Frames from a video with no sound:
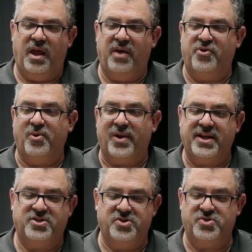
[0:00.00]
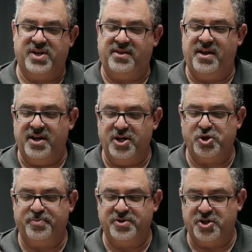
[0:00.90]
If you'd like to set the
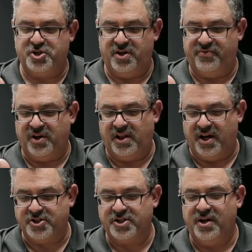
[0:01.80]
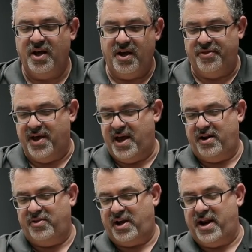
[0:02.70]
initial position of the clutch,
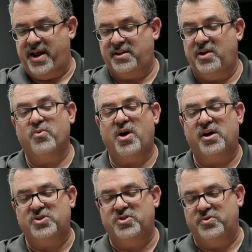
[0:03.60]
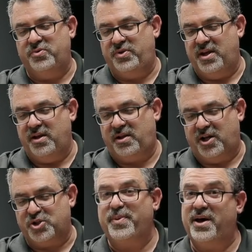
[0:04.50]
then the connecting rod to the
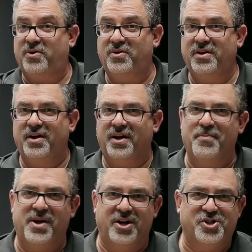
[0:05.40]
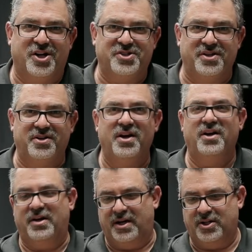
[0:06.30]
clutch pedal can be adjusted
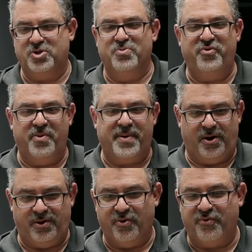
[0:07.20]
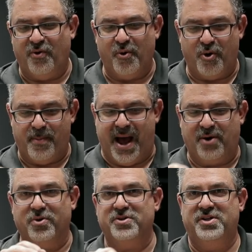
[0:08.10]
uh, to move the pedal either forward or
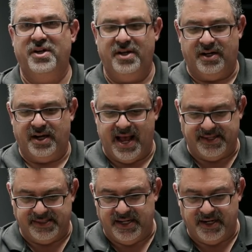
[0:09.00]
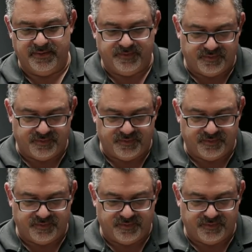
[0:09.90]
backwards uh, as needed.